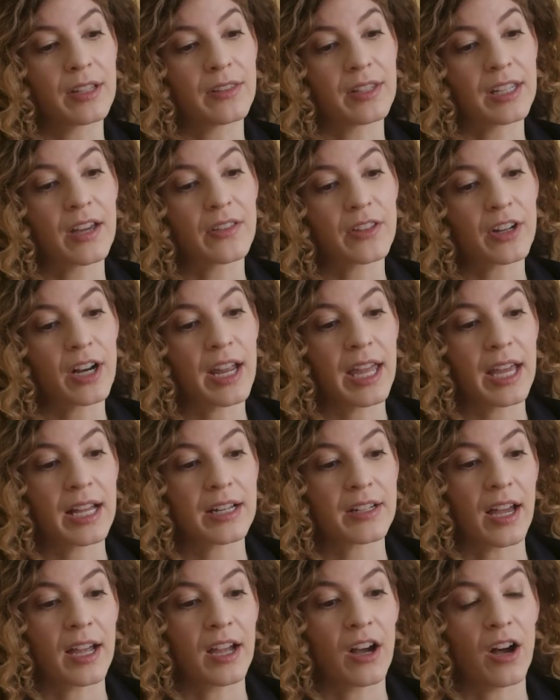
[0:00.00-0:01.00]
on the other hand,
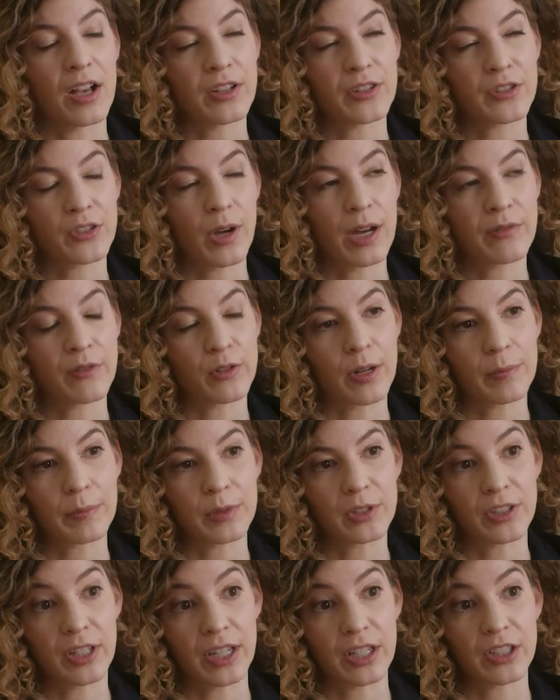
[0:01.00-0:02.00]
I also have a
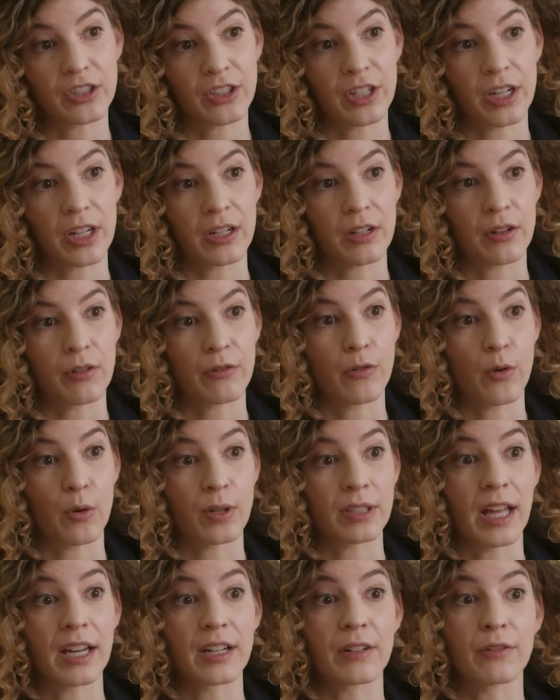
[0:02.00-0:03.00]
reputation for a
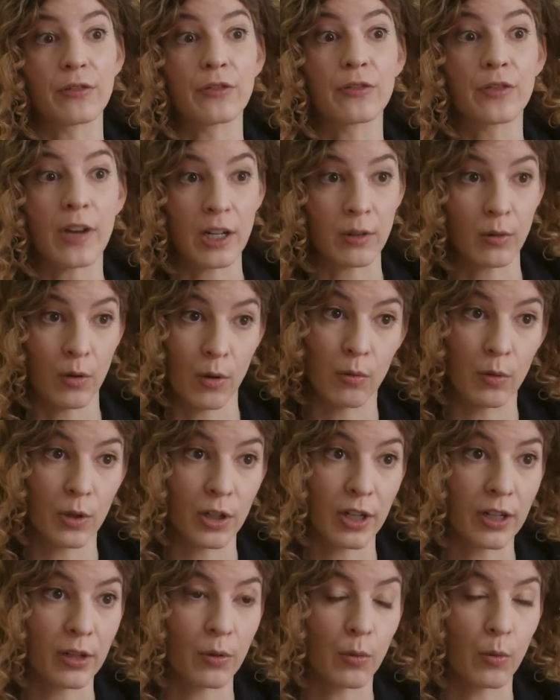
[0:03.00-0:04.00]
lot of federal
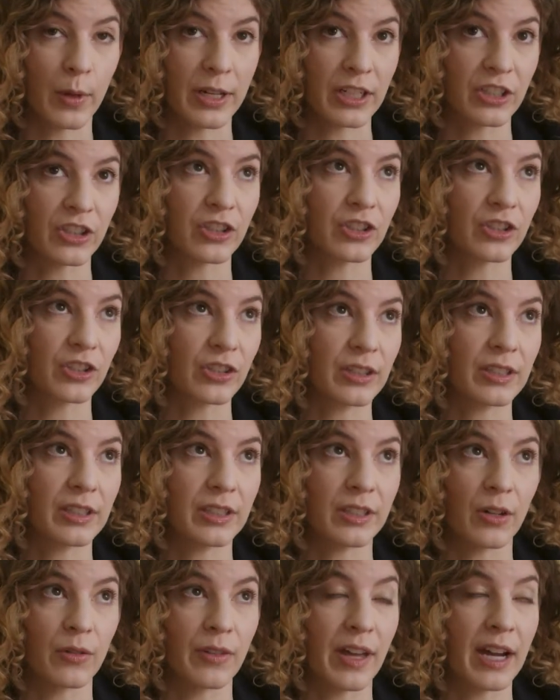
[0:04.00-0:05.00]
work, which, you
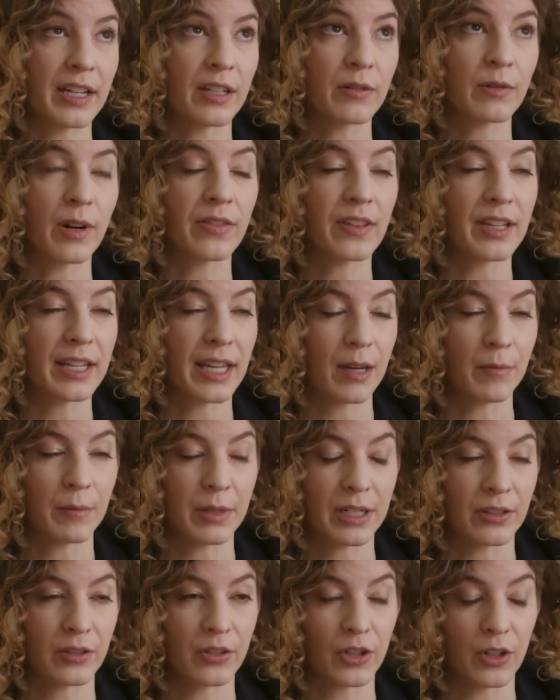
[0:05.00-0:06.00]
know, that can run the
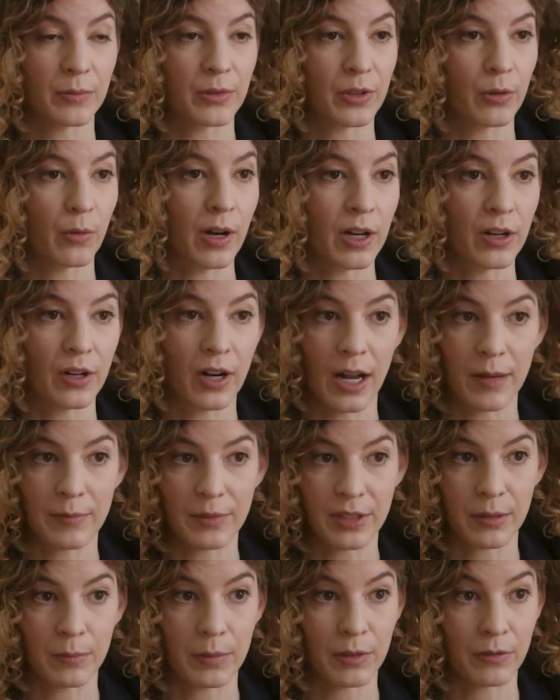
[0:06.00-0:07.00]
gambit in terms of what crimes
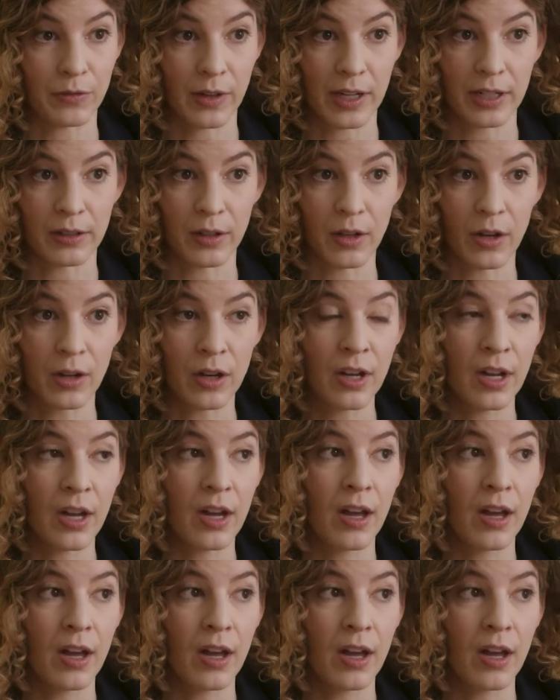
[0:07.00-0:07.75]
can be federal.